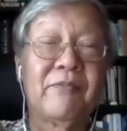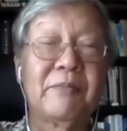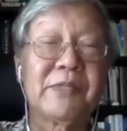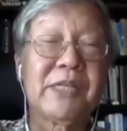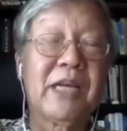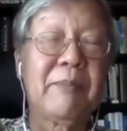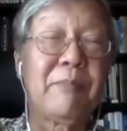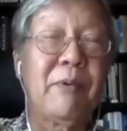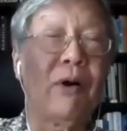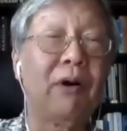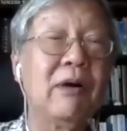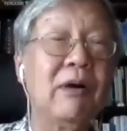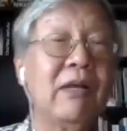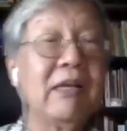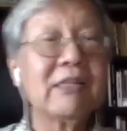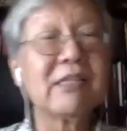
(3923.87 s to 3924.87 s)
Singapore,
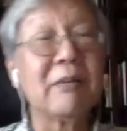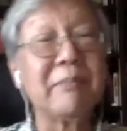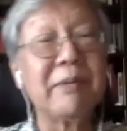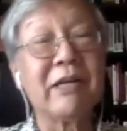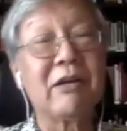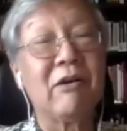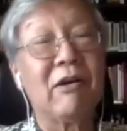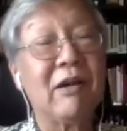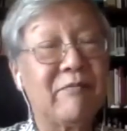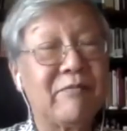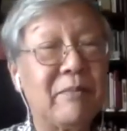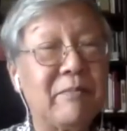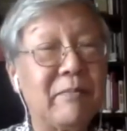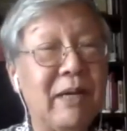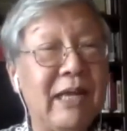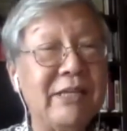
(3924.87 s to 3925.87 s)
somebody call up
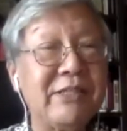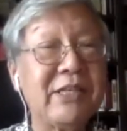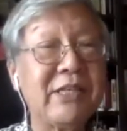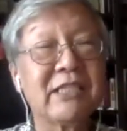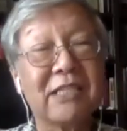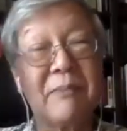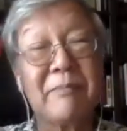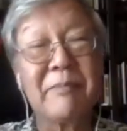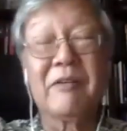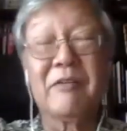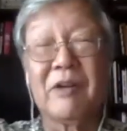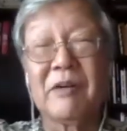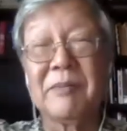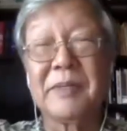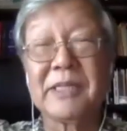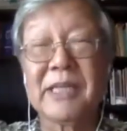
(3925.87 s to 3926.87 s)
from Malaysia, somebody
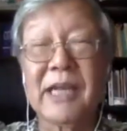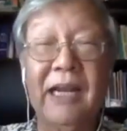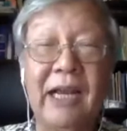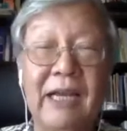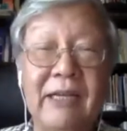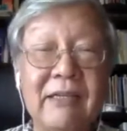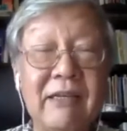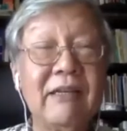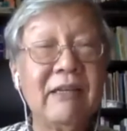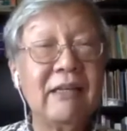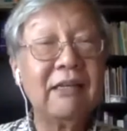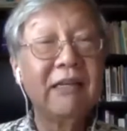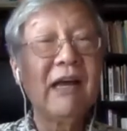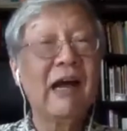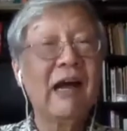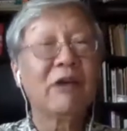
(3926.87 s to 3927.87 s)
call up from Thailand.
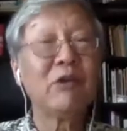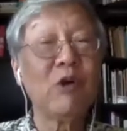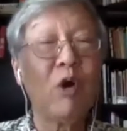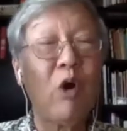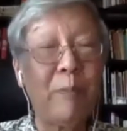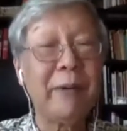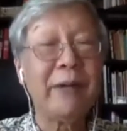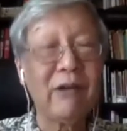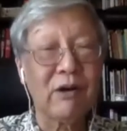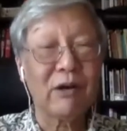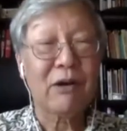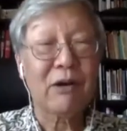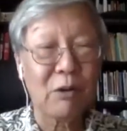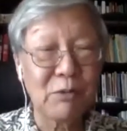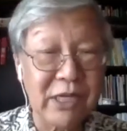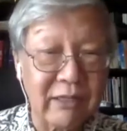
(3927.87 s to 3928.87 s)
Are you opening or
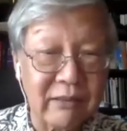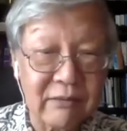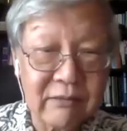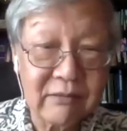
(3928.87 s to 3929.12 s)
closing?